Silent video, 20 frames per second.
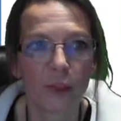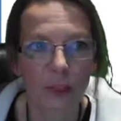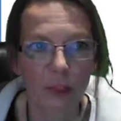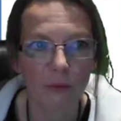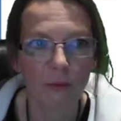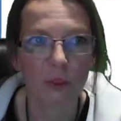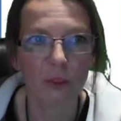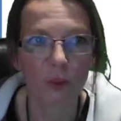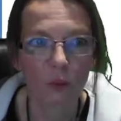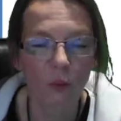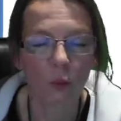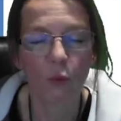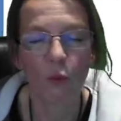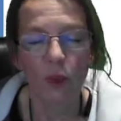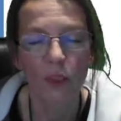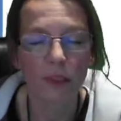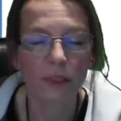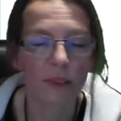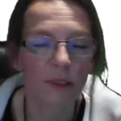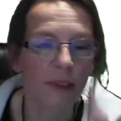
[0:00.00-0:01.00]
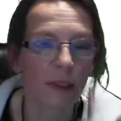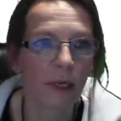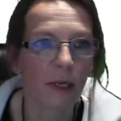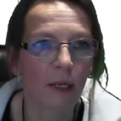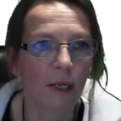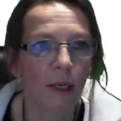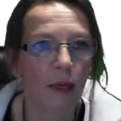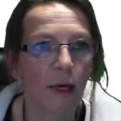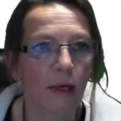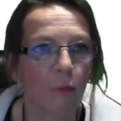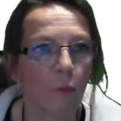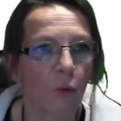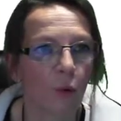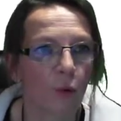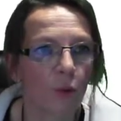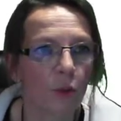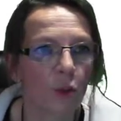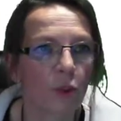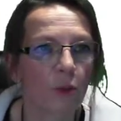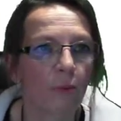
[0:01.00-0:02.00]
which I will do once I
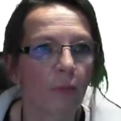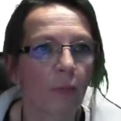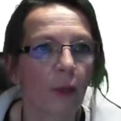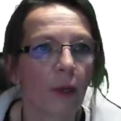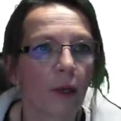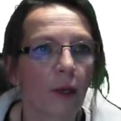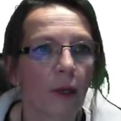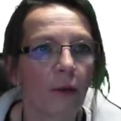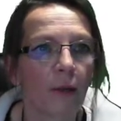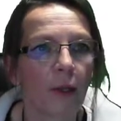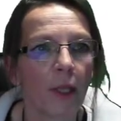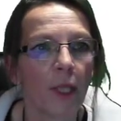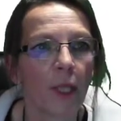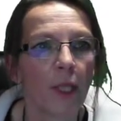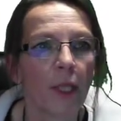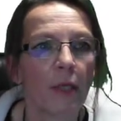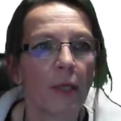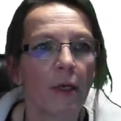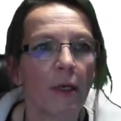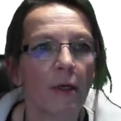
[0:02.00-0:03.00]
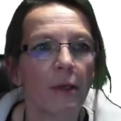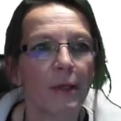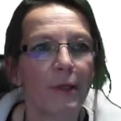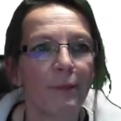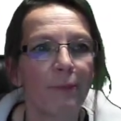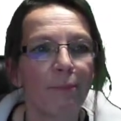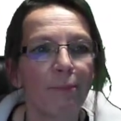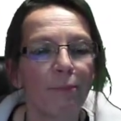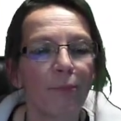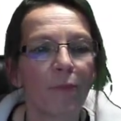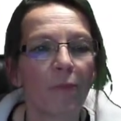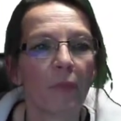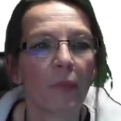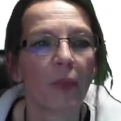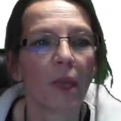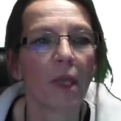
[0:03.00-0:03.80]
merge. Yeah, and